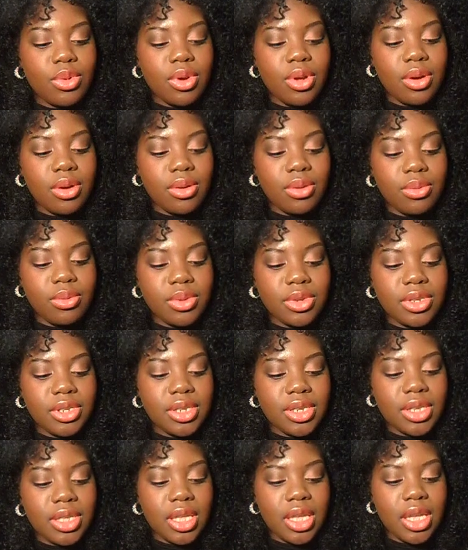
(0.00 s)
know what
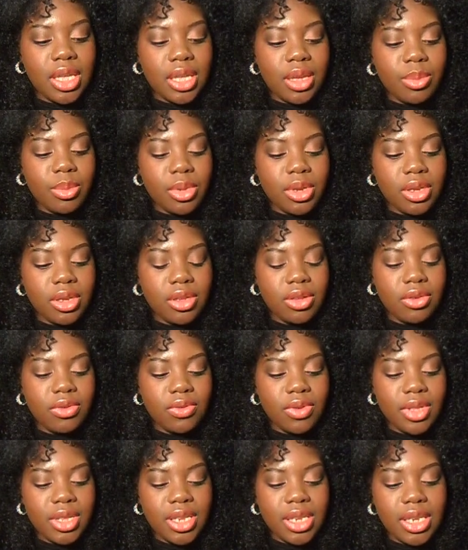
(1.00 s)
you're thinking, but you
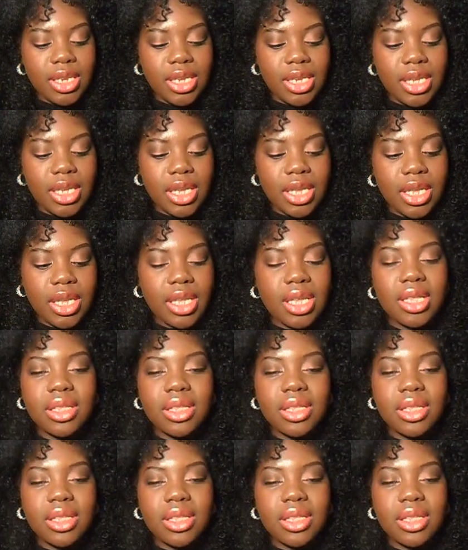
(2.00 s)
really need to get it.